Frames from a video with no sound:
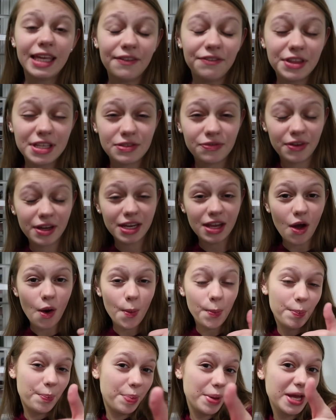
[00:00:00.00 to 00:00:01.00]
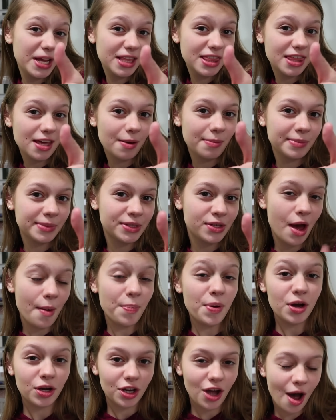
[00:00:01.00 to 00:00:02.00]
Give this video a big thumbs
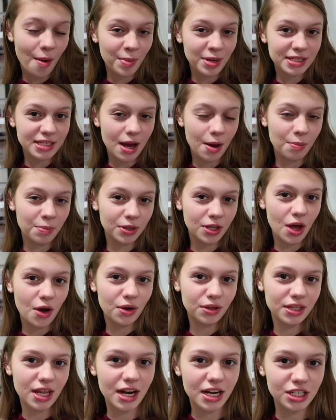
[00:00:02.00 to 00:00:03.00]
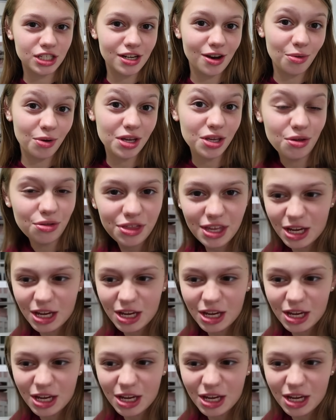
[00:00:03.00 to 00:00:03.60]
up. Comment down below and let us know what you